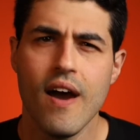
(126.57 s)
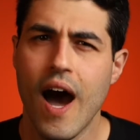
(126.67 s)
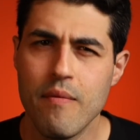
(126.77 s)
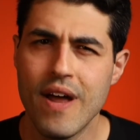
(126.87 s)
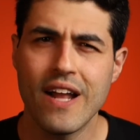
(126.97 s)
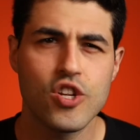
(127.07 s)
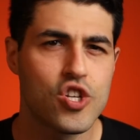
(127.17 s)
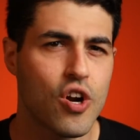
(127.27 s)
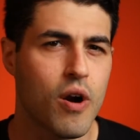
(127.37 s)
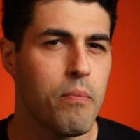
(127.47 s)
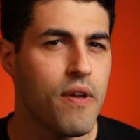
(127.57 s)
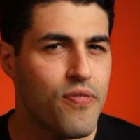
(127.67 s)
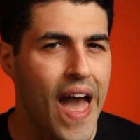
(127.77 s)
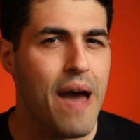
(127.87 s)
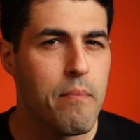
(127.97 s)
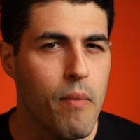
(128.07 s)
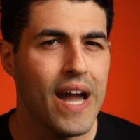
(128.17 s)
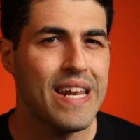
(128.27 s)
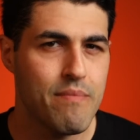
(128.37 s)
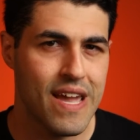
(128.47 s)
I'm not sure, but that
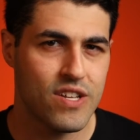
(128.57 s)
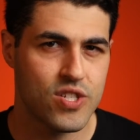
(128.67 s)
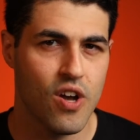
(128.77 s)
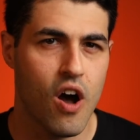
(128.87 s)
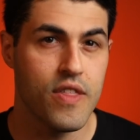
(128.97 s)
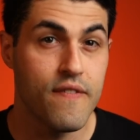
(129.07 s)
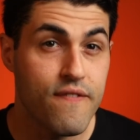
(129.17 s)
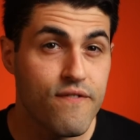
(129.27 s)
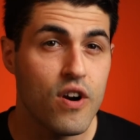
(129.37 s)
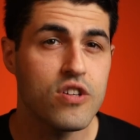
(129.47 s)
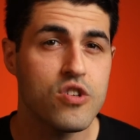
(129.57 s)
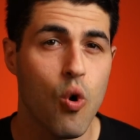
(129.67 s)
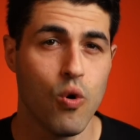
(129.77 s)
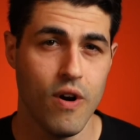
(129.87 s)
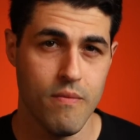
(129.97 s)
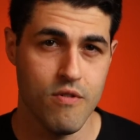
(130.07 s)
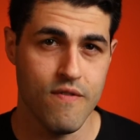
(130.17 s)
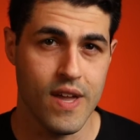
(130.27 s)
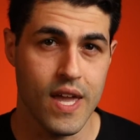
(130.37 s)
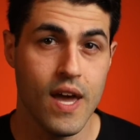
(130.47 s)
might make Saw the first horror
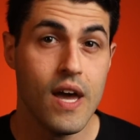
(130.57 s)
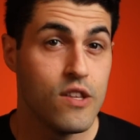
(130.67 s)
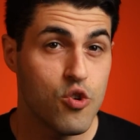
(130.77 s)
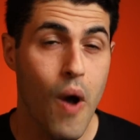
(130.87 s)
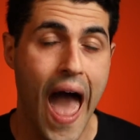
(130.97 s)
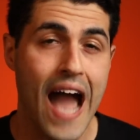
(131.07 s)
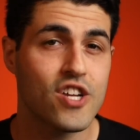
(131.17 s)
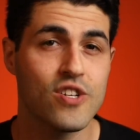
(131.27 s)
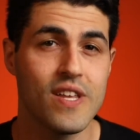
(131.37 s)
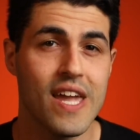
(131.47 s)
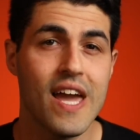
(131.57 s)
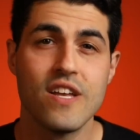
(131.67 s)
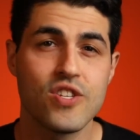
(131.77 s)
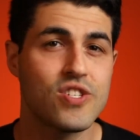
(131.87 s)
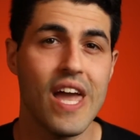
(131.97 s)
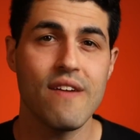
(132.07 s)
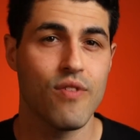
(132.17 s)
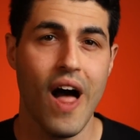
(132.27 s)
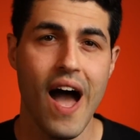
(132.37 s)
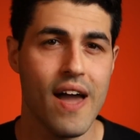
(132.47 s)
movie to actually save
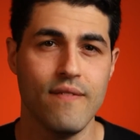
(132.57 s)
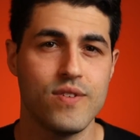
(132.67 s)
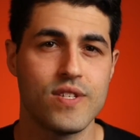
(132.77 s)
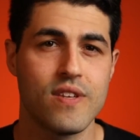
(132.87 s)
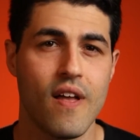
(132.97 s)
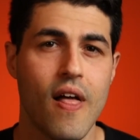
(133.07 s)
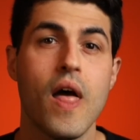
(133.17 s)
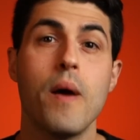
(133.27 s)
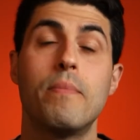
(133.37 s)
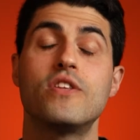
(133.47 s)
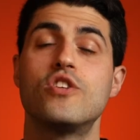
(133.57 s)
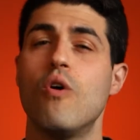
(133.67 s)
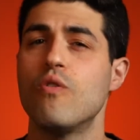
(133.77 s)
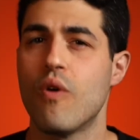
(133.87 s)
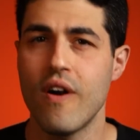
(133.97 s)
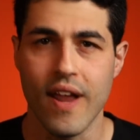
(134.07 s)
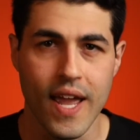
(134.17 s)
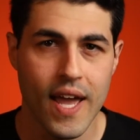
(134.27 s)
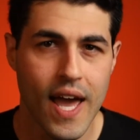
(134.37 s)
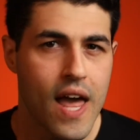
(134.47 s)
lives. But don't
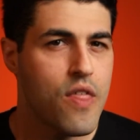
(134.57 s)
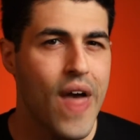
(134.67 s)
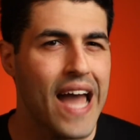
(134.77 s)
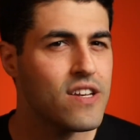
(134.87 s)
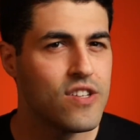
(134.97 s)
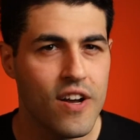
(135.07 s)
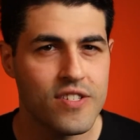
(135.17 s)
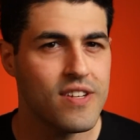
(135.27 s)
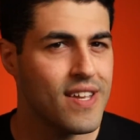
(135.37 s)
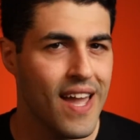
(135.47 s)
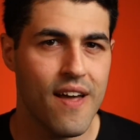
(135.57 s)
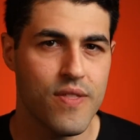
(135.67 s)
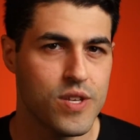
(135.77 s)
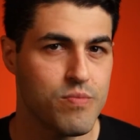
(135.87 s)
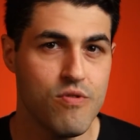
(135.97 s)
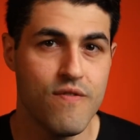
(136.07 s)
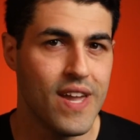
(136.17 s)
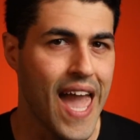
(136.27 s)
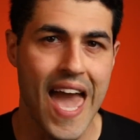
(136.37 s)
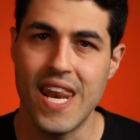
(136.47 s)
worry, that doesn't get this
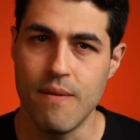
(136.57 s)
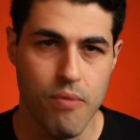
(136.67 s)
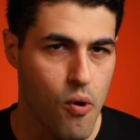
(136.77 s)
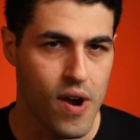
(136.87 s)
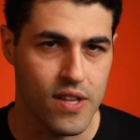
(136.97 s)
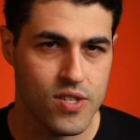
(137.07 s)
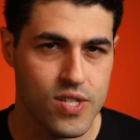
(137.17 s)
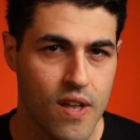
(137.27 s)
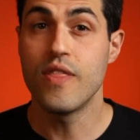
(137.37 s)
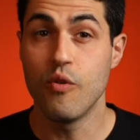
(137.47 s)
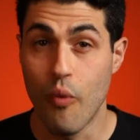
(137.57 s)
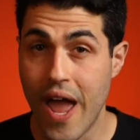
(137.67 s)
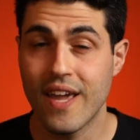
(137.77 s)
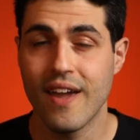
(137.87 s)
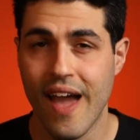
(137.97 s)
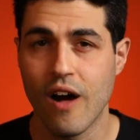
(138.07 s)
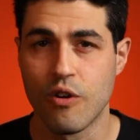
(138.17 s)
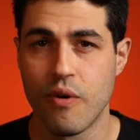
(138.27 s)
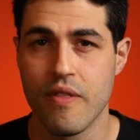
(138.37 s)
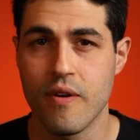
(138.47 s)
movie any points. The ranking
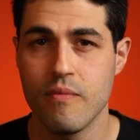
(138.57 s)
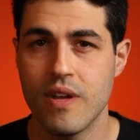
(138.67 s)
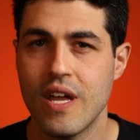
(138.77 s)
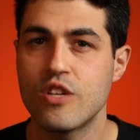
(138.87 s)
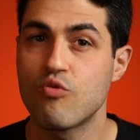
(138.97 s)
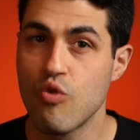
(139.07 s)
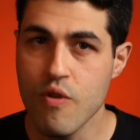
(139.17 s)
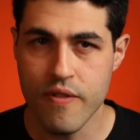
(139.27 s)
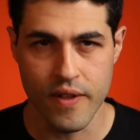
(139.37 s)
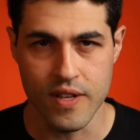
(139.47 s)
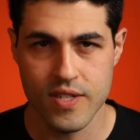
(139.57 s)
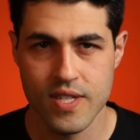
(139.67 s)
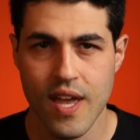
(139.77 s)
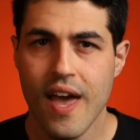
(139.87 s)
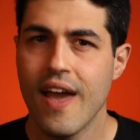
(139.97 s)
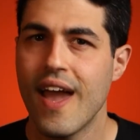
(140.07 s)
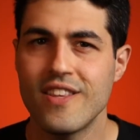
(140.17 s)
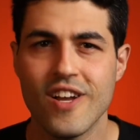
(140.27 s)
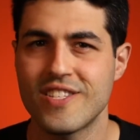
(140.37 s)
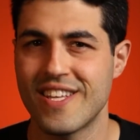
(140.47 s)
algorithm is ruthless. It
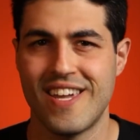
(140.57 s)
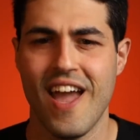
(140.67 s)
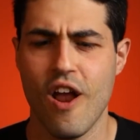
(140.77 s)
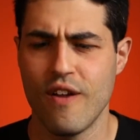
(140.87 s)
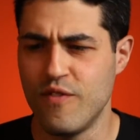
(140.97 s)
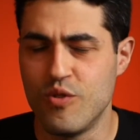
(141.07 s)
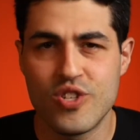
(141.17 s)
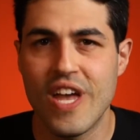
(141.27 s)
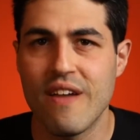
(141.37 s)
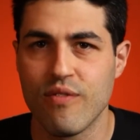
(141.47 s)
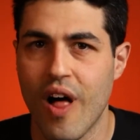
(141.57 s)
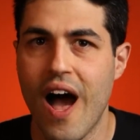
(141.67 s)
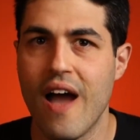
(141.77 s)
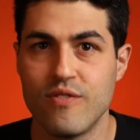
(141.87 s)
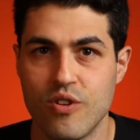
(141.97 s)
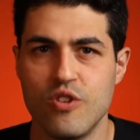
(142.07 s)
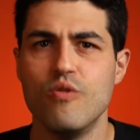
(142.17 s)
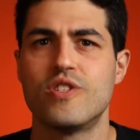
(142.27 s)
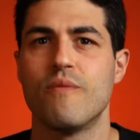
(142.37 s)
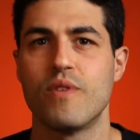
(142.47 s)
doesn't care if you save lives or do
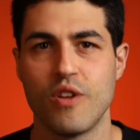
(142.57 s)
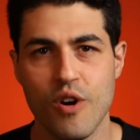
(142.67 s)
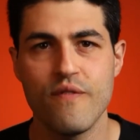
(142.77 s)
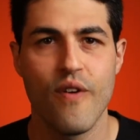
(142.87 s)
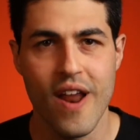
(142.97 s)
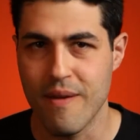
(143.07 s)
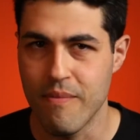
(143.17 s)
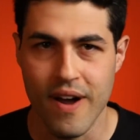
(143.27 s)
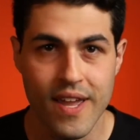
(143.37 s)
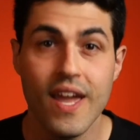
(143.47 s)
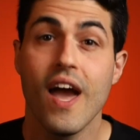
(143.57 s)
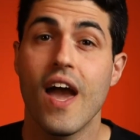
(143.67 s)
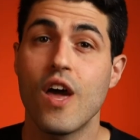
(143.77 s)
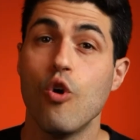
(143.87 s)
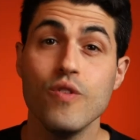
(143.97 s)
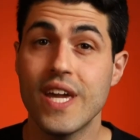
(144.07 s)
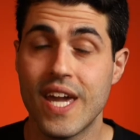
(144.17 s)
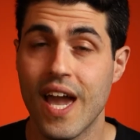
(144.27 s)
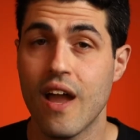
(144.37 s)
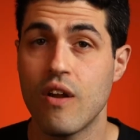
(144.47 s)
something good for anybody, it only
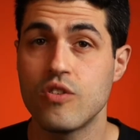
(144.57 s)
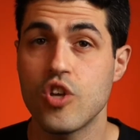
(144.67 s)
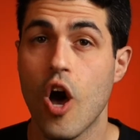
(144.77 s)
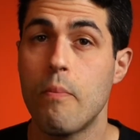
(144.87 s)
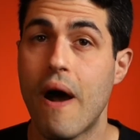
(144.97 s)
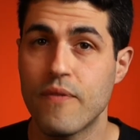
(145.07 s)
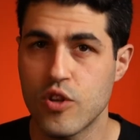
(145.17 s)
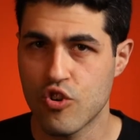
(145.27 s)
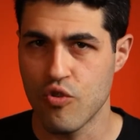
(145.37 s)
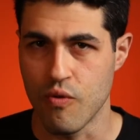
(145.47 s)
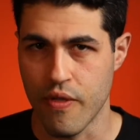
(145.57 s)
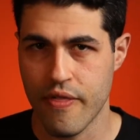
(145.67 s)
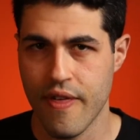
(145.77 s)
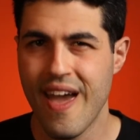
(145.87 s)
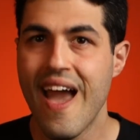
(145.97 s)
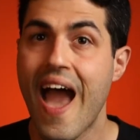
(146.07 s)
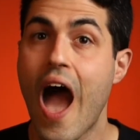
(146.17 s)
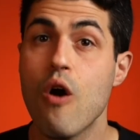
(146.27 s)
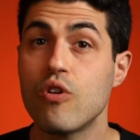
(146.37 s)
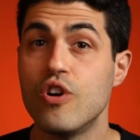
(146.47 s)
cares about the truth.
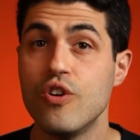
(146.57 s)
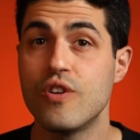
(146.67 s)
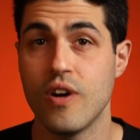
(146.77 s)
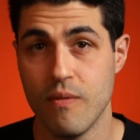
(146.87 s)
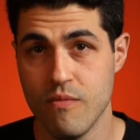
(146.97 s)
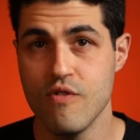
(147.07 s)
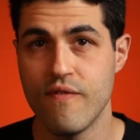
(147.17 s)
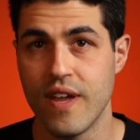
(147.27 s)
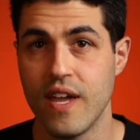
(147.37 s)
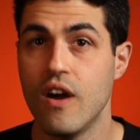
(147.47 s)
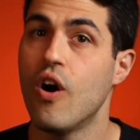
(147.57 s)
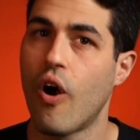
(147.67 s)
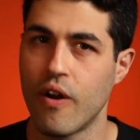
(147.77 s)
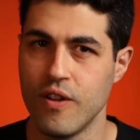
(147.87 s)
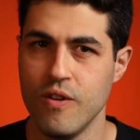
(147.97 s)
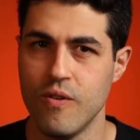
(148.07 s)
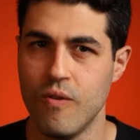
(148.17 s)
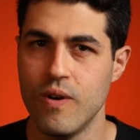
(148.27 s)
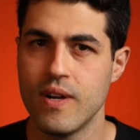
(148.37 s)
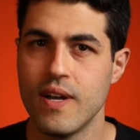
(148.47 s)
How good a movie are you?